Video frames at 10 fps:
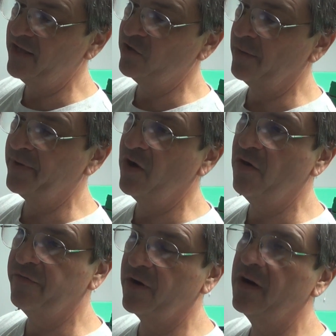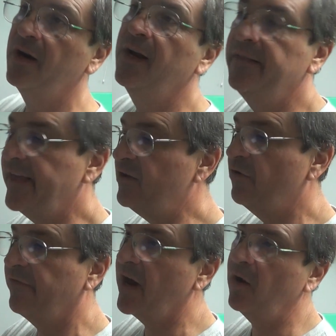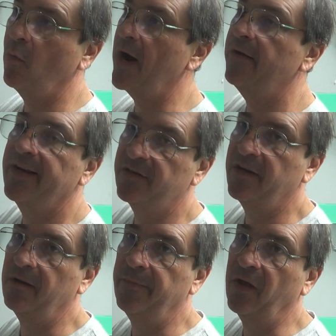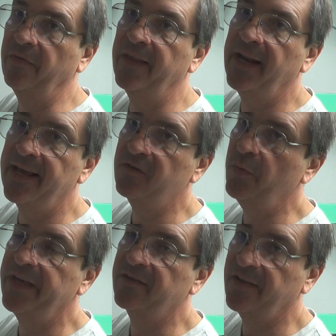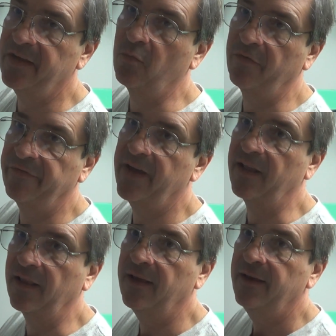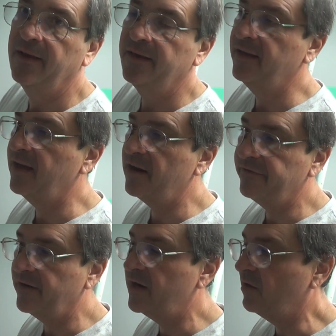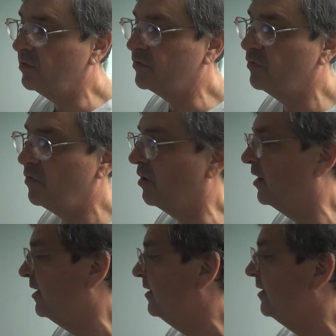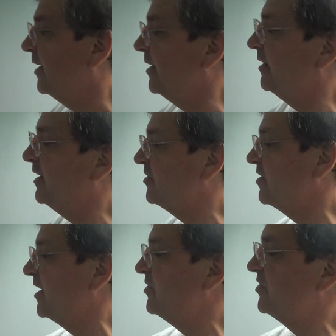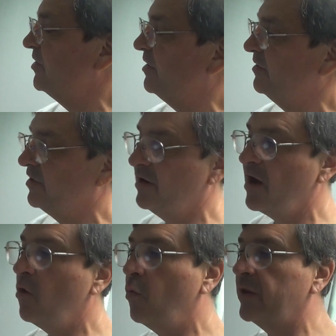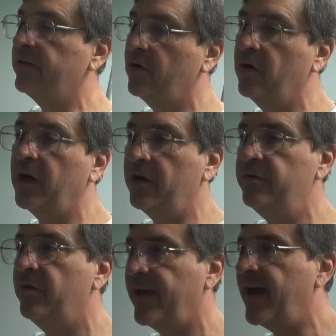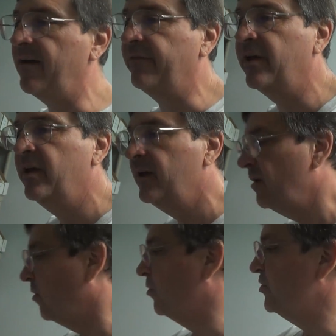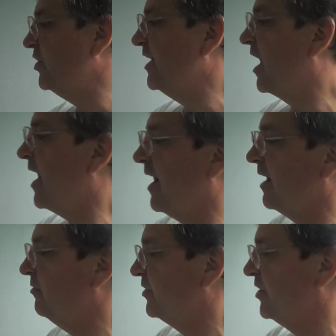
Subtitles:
and jump it over, then your vinyl wiring is going to melt. The next weakest link will fail. You got to find out what's wrong. And it's nice to know what current load you have. On GI, I was